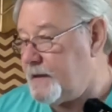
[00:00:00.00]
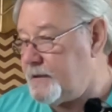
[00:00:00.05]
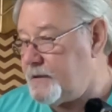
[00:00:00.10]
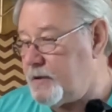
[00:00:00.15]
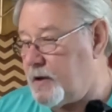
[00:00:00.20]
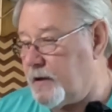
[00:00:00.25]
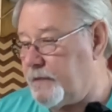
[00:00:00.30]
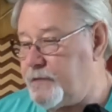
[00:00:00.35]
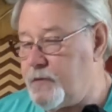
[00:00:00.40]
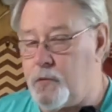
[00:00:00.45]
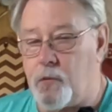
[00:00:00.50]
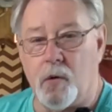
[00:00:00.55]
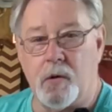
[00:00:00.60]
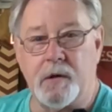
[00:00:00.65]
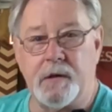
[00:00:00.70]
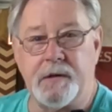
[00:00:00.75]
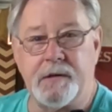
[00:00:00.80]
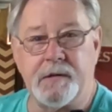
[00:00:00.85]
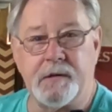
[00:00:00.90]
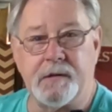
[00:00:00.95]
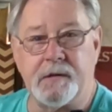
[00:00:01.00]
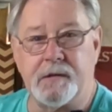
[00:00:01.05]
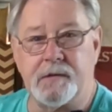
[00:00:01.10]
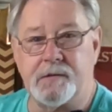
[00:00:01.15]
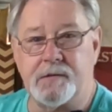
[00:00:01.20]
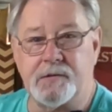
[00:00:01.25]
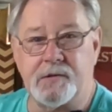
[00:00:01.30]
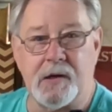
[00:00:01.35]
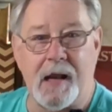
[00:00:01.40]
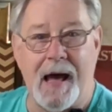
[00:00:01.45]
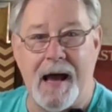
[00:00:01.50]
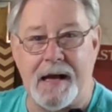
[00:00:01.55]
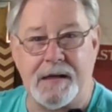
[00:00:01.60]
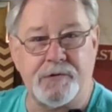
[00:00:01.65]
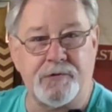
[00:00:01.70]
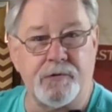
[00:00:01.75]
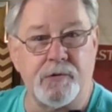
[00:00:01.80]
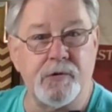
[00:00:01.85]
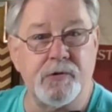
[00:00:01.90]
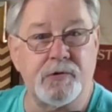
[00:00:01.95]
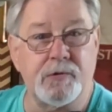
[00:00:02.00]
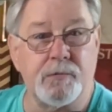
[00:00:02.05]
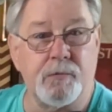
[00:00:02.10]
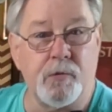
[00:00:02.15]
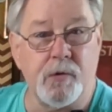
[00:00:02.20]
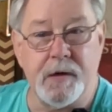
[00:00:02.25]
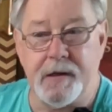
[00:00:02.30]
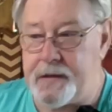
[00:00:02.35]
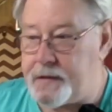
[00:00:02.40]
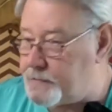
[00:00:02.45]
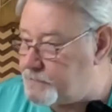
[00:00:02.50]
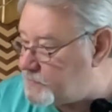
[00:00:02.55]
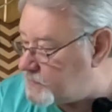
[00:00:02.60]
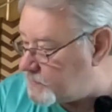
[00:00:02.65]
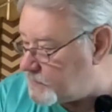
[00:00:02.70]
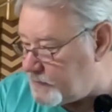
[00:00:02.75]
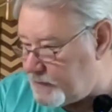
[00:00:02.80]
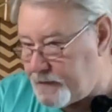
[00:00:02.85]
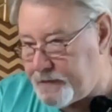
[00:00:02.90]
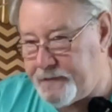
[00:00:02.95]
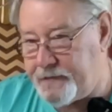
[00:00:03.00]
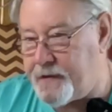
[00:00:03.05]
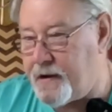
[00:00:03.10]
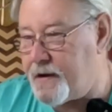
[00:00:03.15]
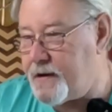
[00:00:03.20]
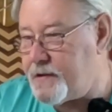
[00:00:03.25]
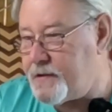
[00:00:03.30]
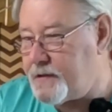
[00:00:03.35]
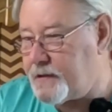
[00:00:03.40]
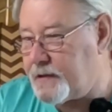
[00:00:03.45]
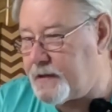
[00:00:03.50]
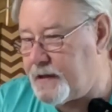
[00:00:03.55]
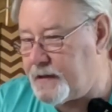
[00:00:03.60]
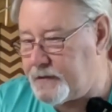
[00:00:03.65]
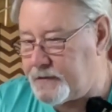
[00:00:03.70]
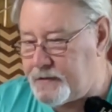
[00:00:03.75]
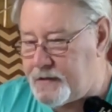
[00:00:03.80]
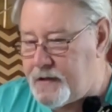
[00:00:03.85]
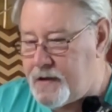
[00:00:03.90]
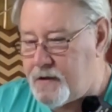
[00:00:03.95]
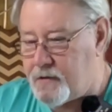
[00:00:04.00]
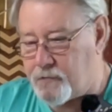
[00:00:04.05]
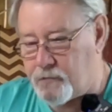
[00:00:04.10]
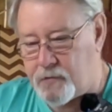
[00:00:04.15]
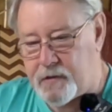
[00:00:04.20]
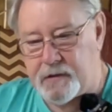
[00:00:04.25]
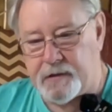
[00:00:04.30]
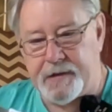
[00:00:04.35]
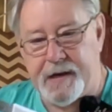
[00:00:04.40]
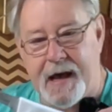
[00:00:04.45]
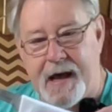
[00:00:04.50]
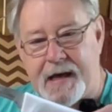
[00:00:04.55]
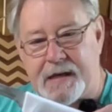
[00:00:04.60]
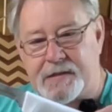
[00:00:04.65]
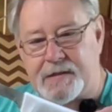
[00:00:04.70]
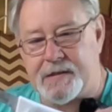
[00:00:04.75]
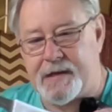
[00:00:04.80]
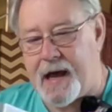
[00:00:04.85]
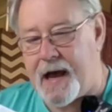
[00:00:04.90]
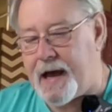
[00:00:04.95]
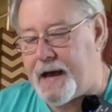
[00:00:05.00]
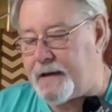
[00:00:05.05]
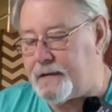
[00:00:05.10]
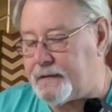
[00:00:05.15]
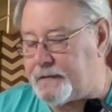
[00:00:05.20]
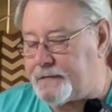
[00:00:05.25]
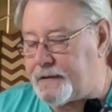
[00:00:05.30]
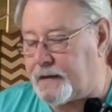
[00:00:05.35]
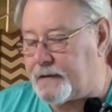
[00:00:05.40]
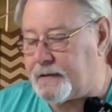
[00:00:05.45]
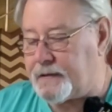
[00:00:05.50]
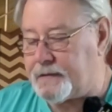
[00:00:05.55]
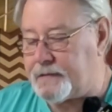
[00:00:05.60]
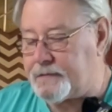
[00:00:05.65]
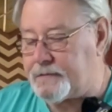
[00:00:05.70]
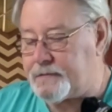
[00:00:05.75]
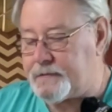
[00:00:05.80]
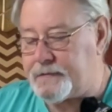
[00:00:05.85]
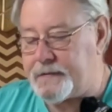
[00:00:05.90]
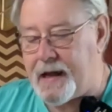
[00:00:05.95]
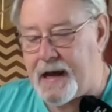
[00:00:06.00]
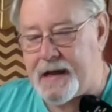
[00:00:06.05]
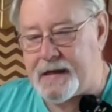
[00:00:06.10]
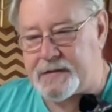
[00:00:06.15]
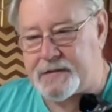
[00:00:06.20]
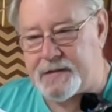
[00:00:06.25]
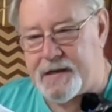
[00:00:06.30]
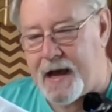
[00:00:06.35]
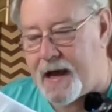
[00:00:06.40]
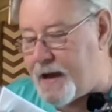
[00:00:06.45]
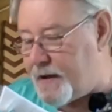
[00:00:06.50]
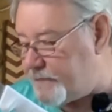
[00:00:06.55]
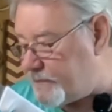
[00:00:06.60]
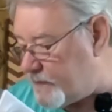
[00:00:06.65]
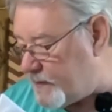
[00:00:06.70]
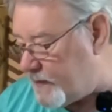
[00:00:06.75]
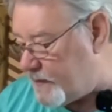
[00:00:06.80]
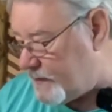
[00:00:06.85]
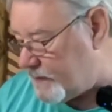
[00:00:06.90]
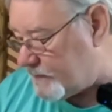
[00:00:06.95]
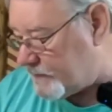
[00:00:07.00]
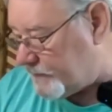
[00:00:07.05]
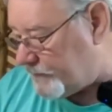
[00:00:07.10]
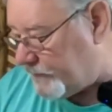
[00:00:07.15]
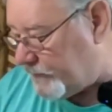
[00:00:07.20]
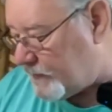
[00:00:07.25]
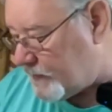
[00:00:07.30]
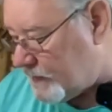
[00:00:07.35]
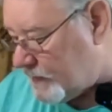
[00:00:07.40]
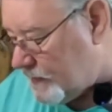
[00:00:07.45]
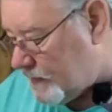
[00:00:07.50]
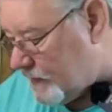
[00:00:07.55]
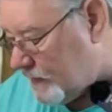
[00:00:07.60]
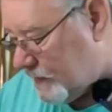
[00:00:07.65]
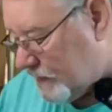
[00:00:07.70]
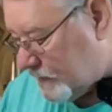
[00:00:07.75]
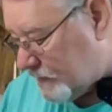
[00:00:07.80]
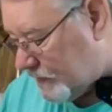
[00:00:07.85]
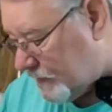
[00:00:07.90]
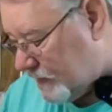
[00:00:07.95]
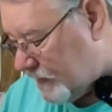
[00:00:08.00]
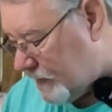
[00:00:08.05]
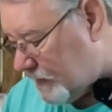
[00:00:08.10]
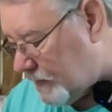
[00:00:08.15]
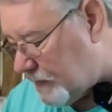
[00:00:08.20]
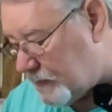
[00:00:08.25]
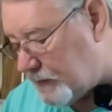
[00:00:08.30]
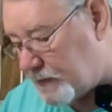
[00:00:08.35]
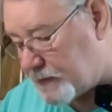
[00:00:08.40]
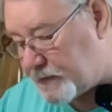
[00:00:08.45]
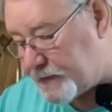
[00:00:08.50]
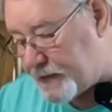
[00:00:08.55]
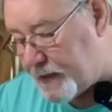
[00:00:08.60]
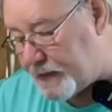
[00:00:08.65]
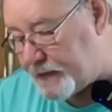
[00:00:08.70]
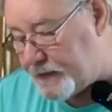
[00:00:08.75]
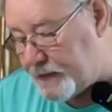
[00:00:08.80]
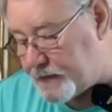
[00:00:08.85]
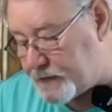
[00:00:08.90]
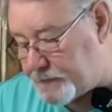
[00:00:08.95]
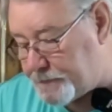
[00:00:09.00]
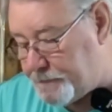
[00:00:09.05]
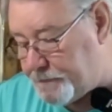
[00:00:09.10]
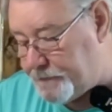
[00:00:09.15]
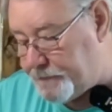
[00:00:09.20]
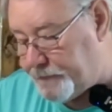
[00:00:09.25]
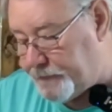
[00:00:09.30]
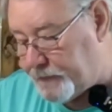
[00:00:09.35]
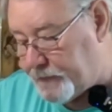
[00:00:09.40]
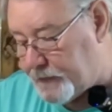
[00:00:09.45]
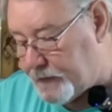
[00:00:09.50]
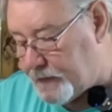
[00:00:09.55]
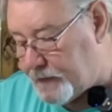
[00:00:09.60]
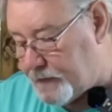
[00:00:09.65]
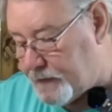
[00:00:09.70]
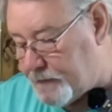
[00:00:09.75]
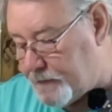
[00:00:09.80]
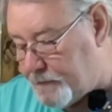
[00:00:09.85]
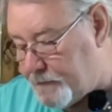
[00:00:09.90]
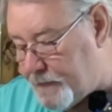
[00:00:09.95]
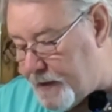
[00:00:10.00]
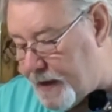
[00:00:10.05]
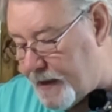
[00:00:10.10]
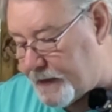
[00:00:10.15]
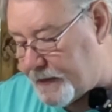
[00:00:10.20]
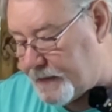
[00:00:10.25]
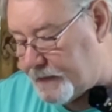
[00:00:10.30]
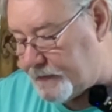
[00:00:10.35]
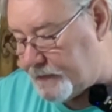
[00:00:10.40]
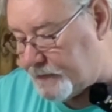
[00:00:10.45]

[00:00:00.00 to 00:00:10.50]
know, if you wanted to slice through some ribs, there you go. Real nice knife, nice knife there. Let's set this back in